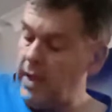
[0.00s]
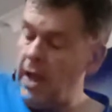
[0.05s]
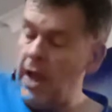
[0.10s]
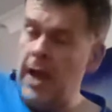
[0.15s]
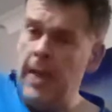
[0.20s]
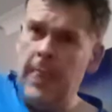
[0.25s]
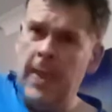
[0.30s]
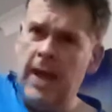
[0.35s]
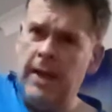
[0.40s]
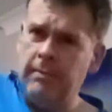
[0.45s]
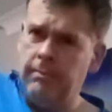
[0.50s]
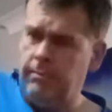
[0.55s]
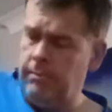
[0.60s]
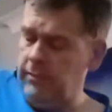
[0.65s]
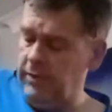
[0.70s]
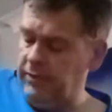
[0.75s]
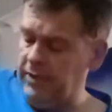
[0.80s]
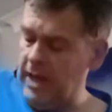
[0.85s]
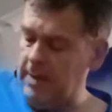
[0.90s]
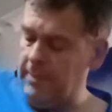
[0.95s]
And then
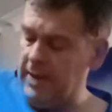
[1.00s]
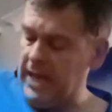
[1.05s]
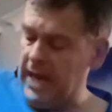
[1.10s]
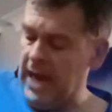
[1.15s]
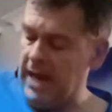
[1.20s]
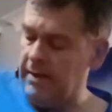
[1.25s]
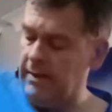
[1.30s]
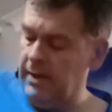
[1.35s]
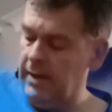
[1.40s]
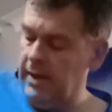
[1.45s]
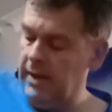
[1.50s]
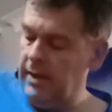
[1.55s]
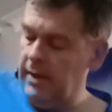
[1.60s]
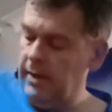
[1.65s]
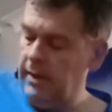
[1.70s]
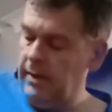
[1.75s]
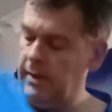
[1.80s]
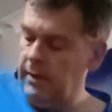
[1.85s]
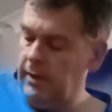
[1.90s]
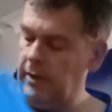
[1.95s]
same again,
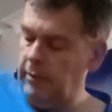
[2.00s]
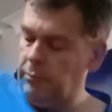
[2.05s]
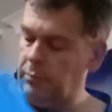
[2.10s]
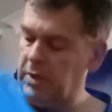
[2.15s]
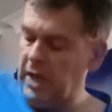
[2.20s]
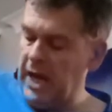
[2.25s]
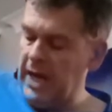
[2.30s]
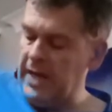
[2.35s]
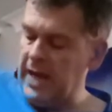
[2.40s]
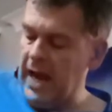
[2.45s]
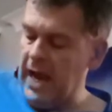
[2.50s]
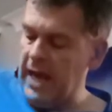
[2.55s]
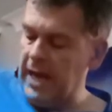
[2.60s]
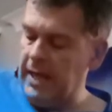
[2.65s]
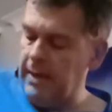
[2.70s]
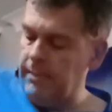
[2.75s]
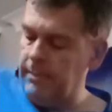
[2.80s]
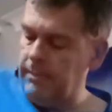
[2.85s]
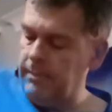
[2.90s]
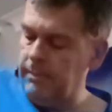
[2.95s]
you've played A
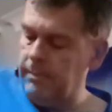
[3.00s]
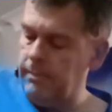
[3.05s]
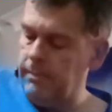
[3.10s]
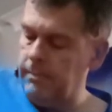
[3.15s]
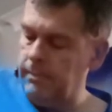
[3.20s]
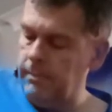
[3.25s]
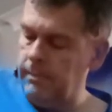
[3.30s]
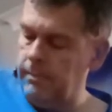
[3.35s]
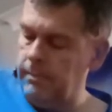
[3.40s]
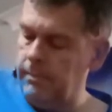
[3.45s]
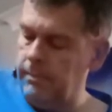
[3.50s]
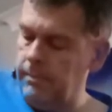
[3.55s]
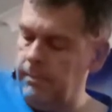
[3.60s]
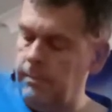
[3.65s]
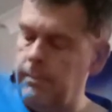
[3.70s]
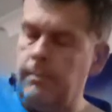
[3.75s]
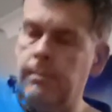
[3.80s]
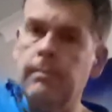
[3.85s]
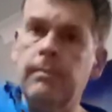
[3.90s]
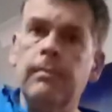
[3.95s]

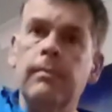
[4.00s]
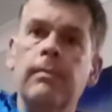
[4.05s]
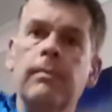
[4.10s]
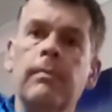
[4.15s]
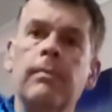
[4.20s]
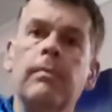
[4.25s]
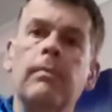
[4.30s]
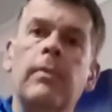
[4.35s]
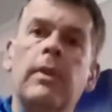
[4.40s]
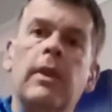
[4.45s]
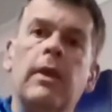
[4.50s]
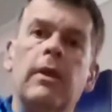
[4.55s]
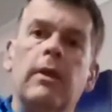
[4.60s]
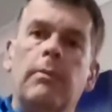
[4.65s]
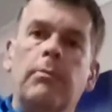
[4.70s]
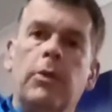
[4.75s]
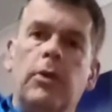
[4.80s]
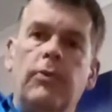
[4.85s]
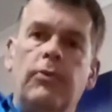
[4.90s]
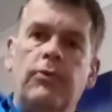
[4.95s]
and
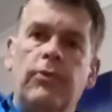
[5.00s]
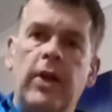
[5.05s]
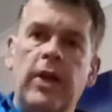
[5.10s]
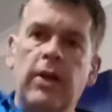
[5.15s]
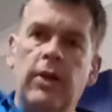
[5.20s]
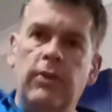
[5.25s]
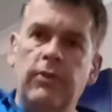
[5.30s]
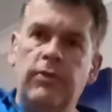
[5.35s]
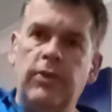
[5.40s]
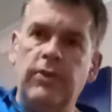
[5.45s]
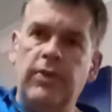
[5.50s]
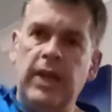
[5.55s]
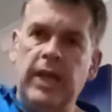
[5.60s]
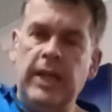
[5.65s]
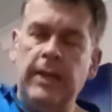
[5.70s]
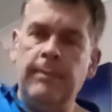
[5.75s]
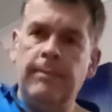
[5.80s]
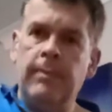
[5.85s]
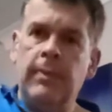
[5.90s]
move straight on to D.